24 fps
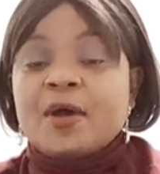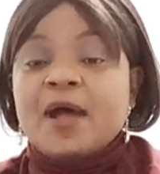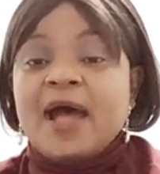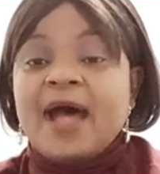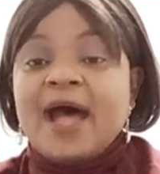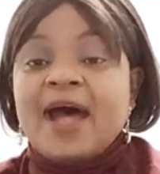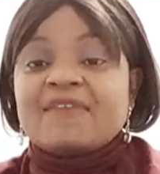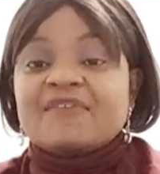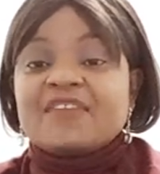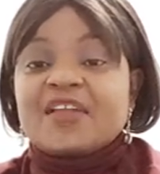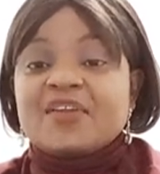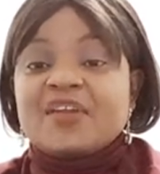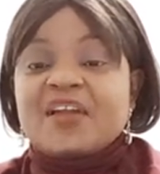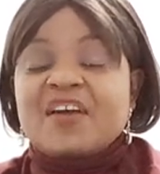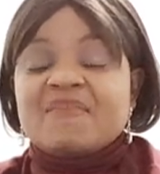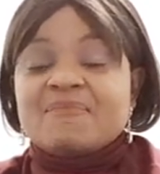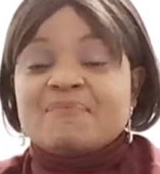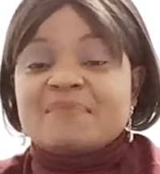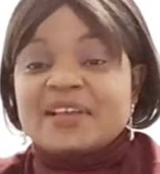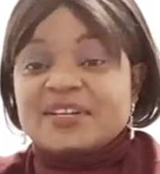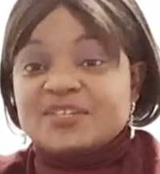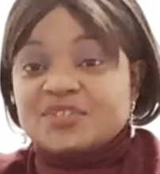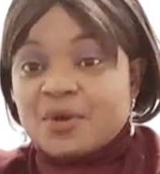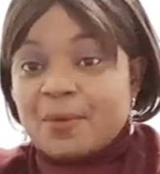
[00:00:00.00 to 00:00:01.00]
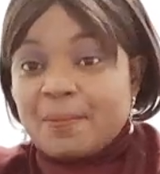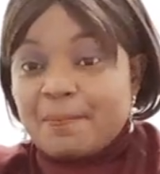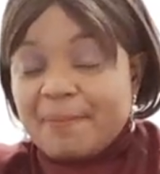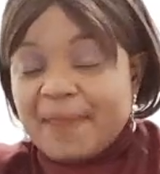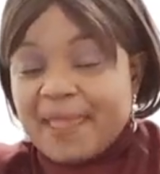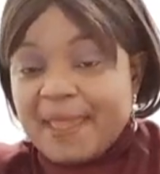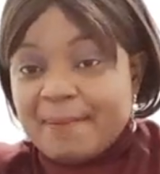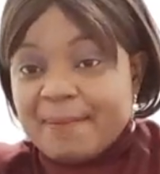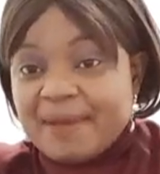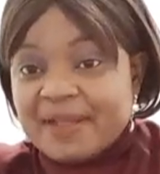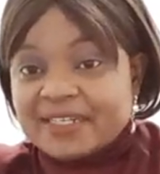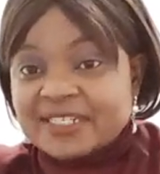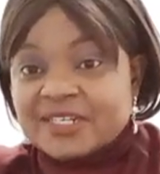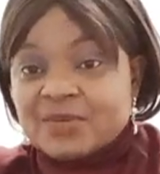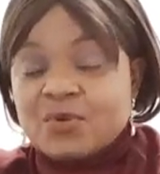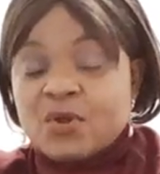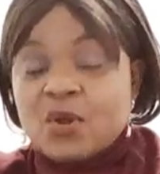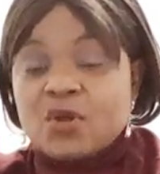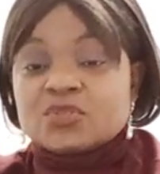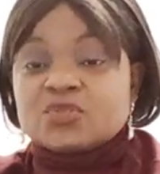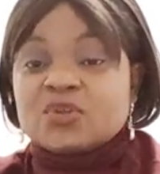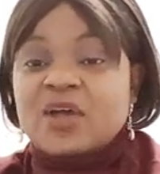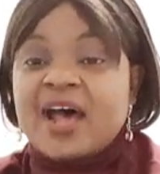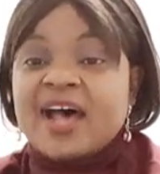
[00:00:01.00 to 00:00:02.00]
after you have made your payment, they will
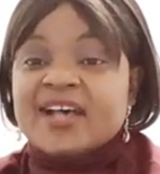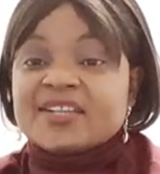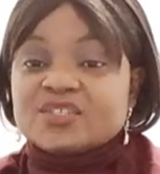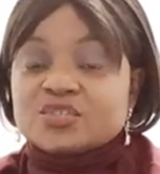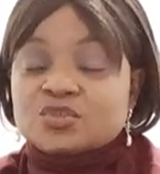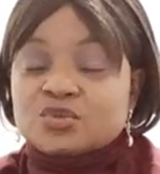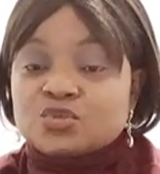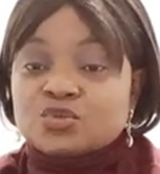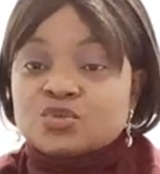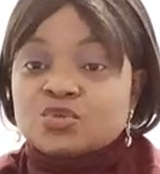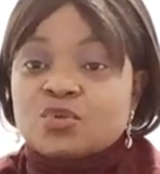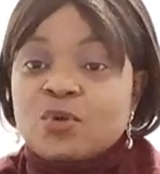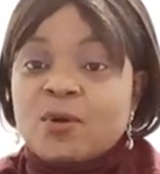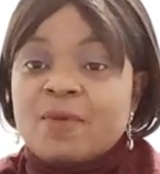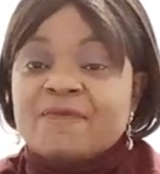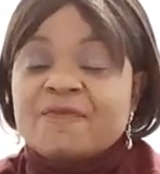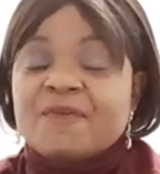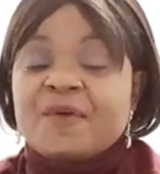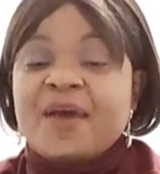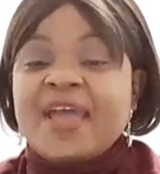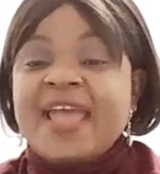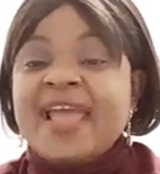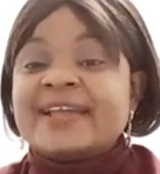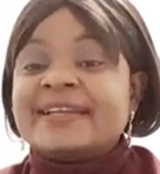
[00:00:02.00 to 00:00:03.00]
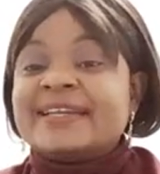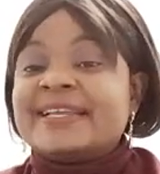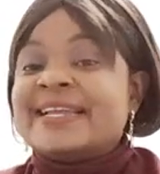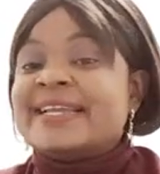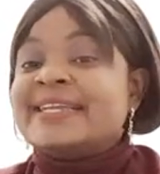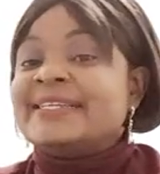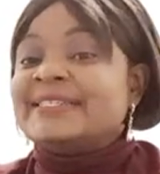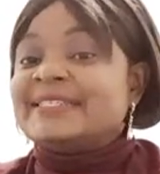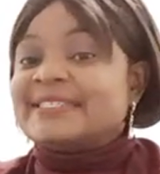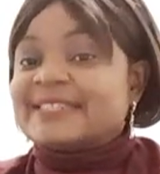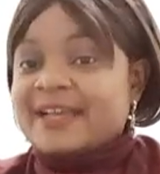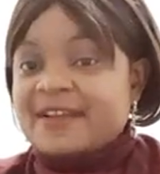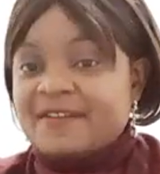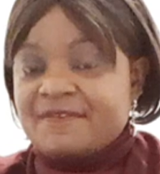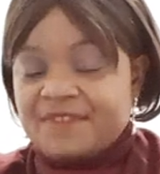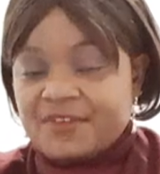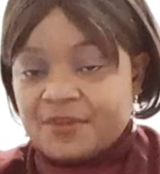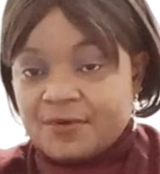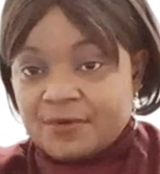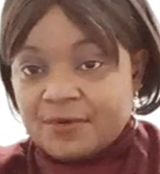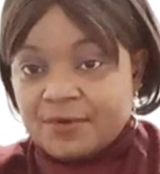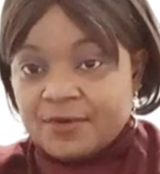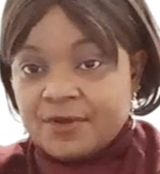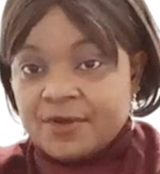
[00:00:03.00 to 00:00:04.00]
also ask you to come for an
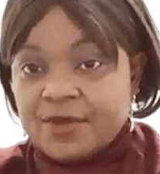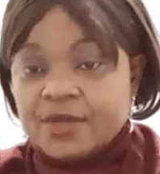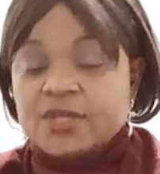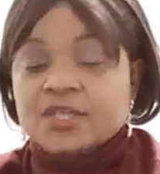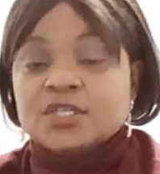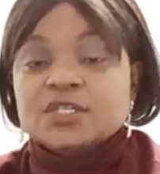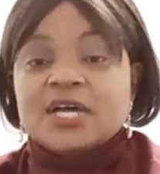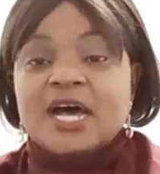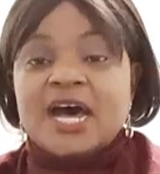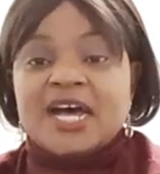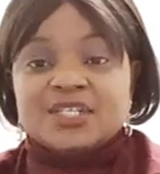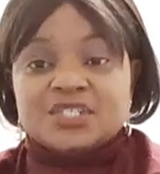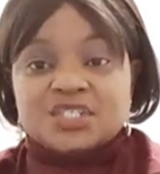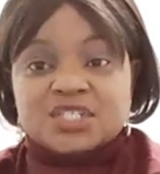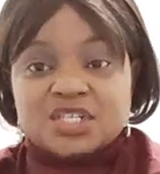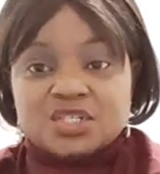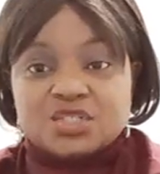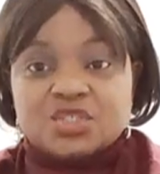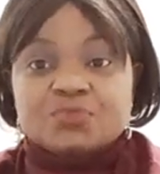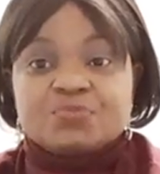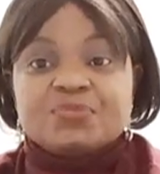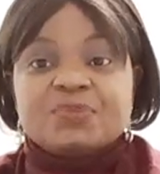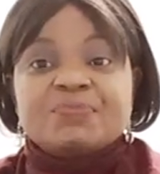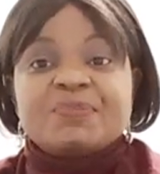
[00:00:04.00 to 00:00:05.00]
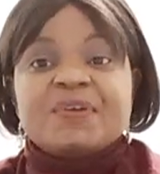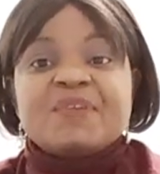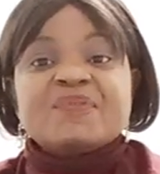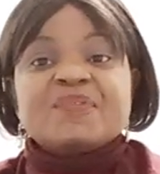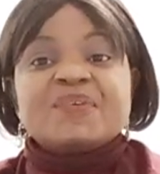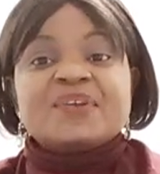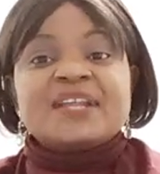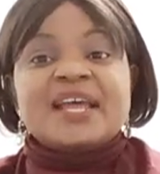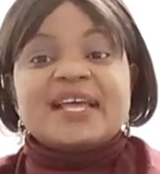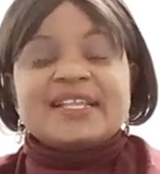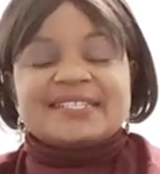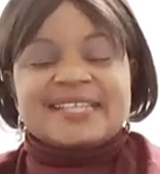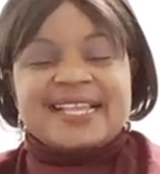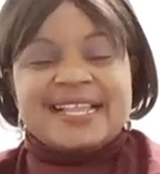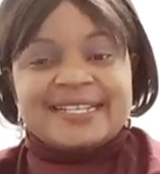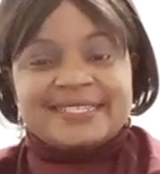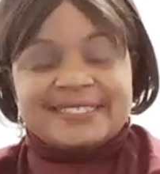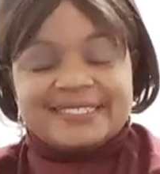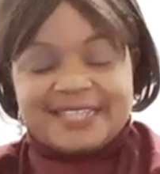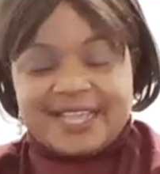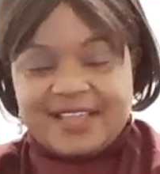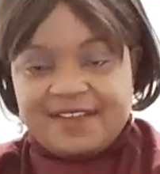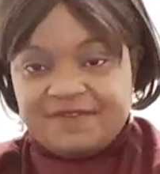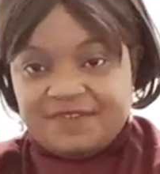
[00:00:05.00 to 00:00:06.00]
interview. And you need to prepare for that
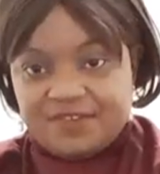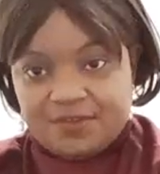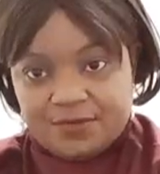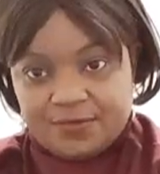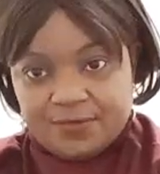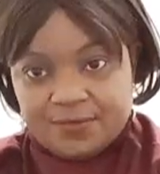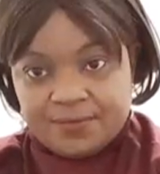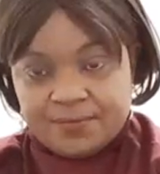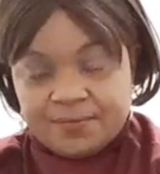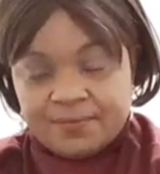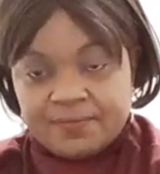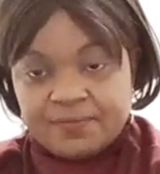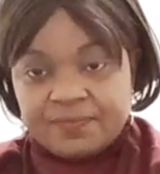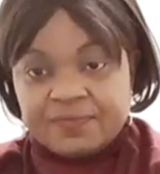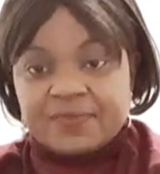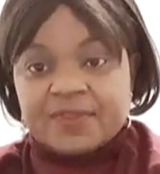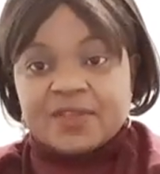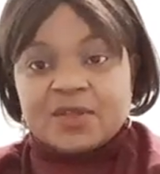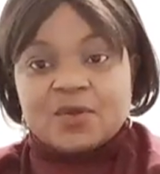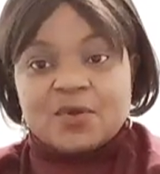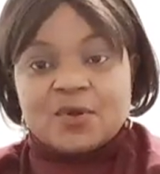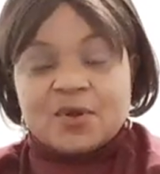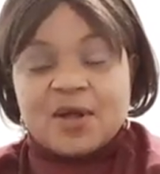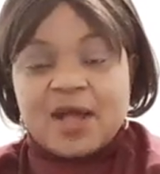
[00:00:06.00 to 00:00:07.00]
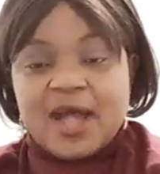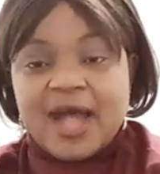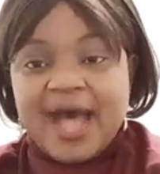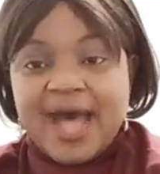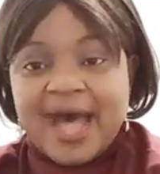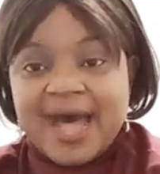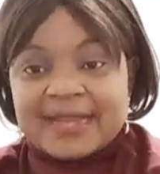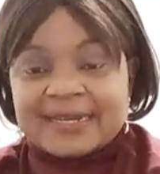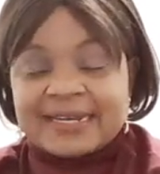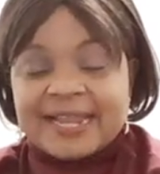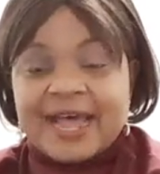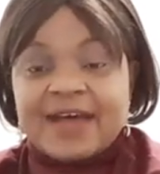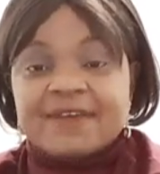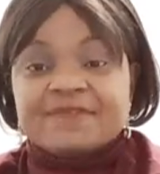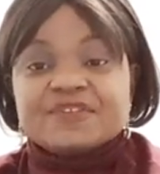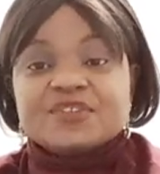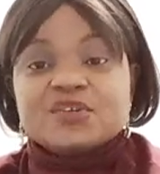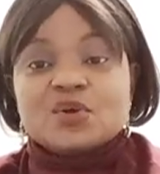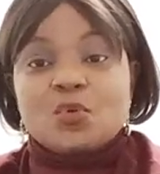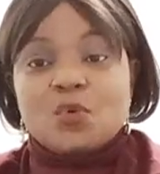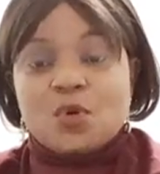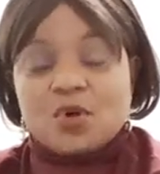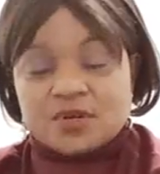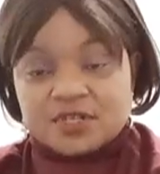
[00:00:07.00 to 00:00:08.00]
interview. And
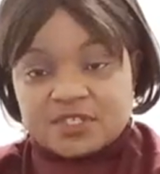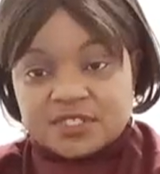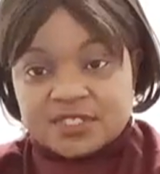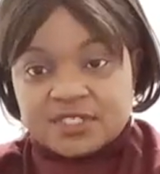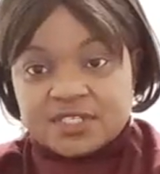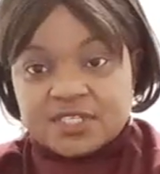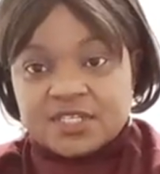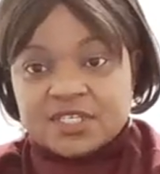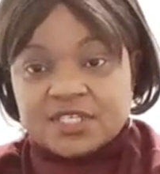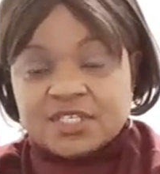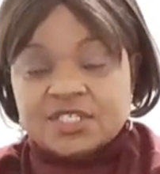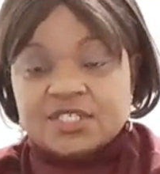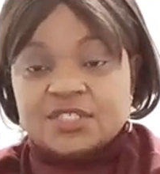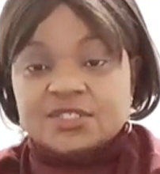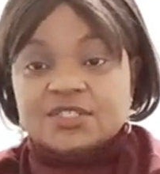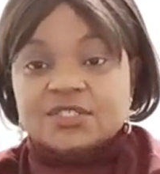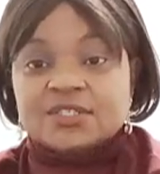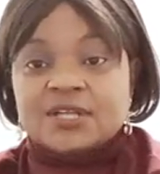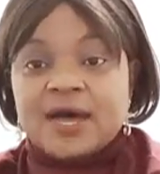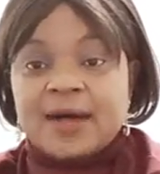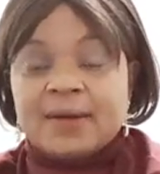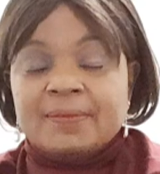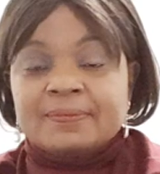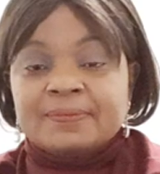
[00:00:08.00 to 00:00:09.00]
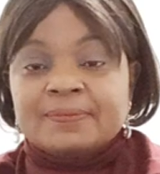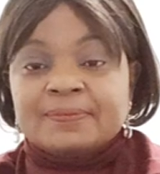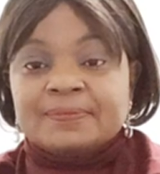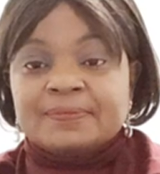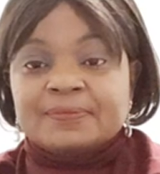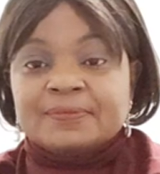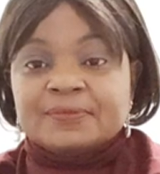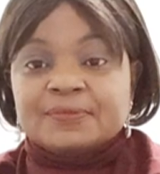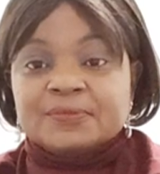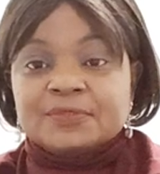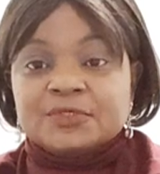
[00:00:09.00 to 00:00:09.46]
afterwards, some